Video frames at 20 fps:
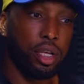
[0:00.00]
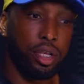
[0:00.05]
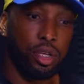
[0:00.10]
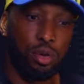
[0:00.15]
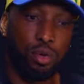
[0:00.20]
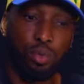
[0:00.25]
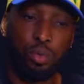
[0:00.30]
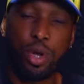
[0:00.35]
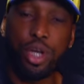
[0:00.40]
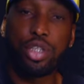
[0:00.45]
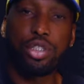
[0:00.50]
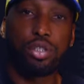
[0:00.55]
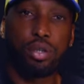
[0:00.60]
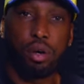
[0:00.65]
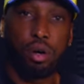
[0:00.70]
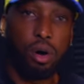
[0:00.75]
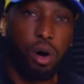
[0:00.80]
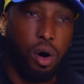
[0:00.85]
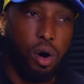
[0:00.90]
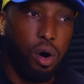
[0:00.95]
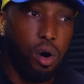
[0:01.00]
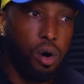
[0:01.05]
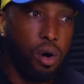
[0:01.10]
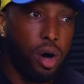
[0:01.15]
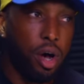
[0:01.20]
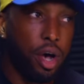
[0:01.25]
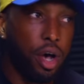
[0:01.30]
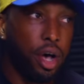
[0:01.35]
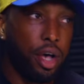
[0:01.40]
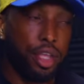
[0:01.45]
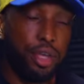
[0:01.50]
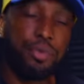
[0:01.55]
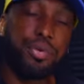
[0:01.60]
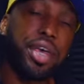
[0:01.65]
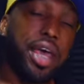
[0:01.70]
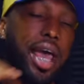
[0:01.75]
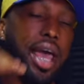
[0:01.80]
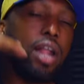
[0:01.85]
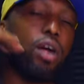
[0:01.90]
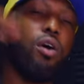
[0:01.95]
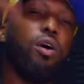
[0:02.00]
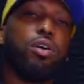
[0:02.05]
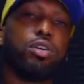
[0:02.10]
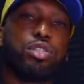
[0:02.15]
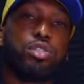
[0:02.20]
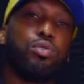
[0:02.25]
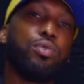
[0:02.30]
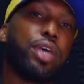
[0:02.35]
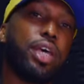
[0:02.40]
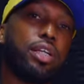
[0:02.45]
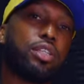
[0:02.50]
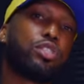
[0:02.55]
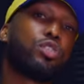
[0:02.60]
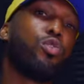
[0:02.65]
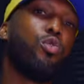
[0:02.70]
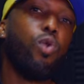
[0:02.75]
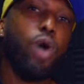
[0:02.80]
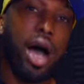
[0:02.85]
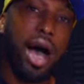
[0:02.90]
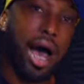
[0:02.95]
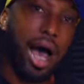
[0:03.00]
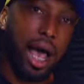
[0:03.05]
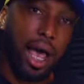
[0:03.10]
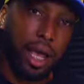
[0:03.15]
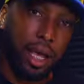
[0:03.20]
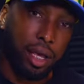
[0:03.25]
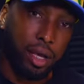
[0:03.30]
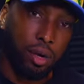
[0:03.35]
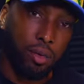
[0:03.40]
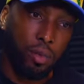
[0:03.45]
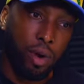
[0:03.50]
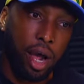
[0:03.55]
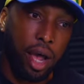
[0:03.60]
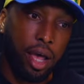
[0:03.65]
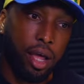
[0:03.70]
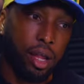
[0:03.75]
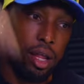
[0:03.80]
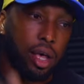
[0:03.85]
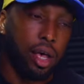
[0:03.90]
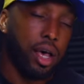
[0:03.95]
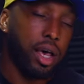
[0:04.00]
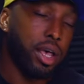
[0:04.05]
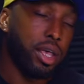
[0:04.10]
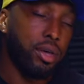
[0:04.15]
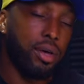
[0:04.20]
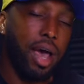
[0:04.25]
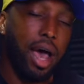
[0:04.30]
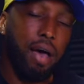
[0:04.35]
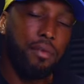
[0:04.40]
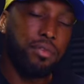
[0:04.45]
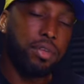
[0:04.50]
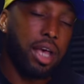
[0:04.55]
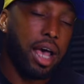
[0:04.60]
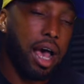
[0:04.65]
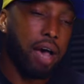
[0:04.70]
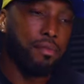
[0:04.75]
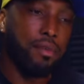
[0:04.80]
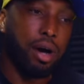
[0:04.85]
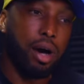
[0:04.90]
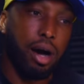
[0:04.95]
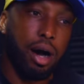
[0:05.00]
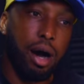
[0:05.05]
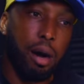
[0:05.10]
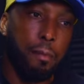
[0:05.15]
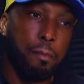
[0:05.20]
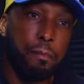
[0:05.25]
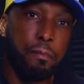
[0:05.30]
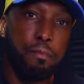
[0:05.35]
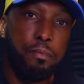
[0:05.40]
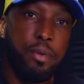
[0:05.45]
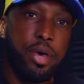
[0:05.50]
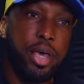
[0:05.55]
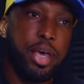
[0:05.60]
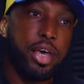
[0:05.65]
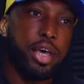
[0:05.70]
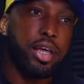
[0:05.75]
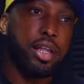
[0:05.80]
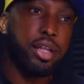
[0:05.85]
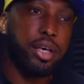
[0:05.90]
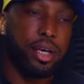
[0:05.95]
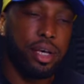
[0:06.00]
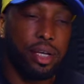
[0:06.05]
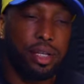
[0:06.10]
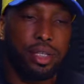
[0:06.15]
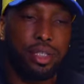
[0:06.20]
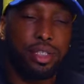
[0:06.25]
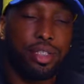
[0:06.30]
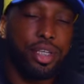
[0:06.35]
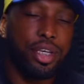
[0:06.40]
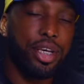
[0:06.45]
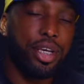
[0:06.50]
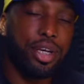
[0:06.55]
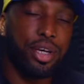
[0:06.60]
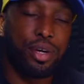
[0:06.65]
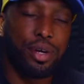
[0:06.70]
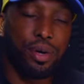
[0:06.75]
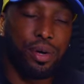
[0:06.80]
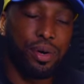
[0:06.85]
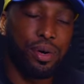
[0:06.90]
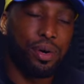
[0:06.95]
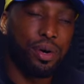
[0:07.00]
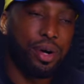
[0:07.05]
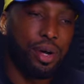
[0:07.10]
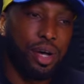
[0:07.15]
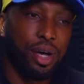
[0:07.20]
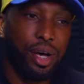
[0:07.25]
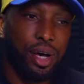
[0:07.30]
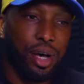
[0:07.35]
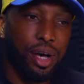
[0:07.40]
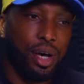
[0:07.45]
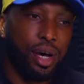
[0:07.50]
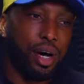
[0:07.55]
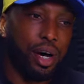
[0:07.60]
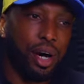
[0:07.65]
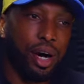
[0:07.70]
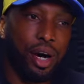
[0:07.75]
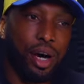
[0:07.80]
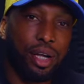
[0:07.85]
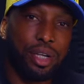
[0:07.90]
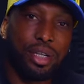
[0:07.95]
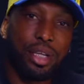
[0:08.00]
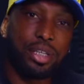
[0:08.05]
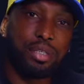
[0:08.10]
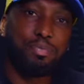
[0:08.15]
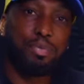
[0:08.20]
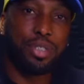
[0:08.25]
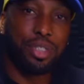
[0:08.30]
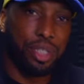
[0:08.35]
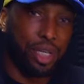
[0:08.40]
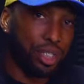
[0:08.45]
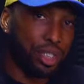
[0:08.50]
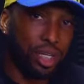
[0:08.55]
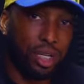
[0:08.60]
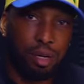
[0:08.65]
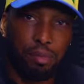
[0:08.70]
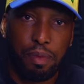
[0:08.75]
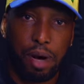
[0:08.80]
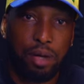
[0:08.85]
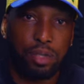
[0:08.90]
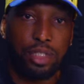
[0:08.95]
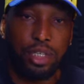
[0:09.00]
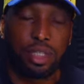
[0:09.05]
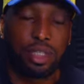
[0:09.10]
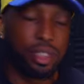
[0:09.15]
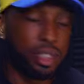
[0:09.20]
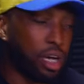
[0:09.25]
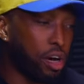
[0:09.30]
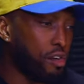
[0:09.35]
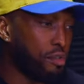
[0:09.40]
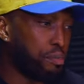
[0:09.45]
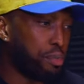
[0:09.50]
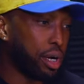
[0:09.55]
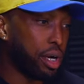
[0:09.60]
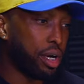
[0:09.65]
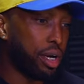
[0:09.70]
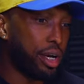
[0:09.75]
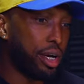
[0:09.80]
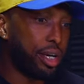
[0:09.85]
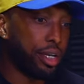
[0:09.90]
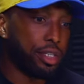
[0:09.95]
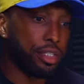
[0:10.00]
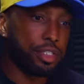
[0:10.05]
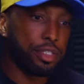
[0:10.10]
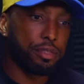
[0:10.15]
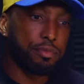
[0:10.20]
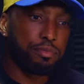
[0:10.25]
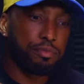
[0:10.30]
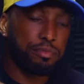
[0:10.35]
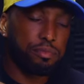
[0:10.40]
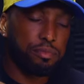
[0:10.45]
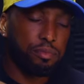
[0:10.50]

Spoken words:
you reach your goal, you can't also get too high, right? You have to have a mid-tier disposition about yourself, because